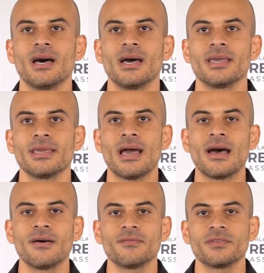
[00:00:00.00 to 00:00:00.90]
I
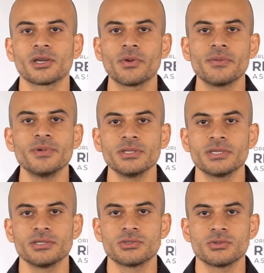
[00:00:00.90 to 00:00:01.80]
have the
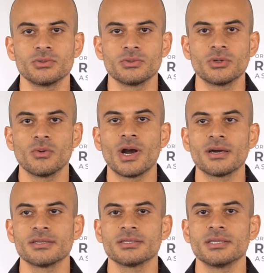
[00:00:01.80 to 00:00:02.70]
credibility to go
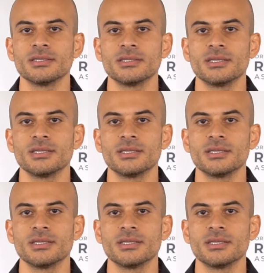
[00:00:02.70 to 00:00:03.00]
out and